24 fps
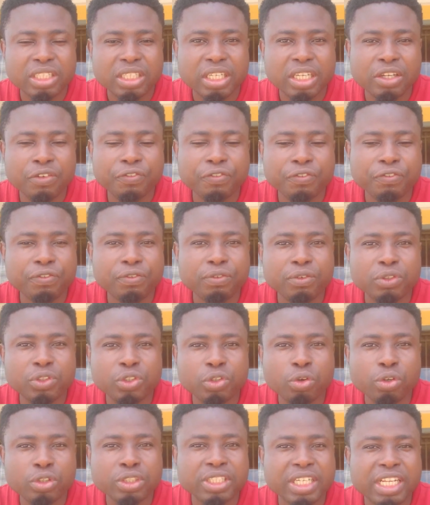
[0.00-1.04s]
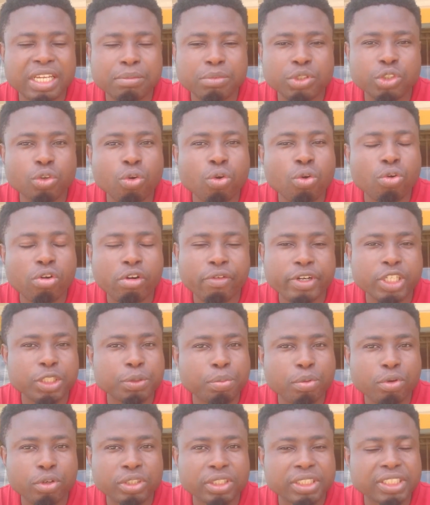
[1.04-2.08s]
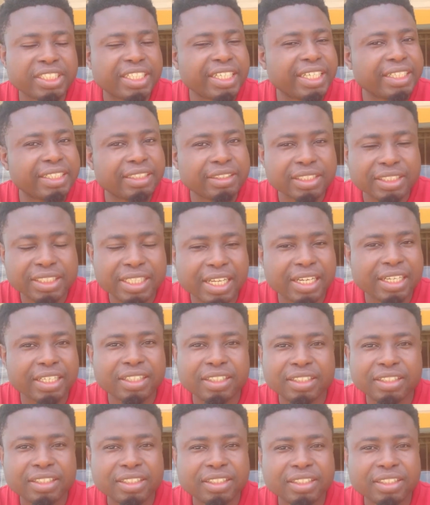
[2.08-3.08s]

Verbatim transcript: if those names don't correspond, then Charlie,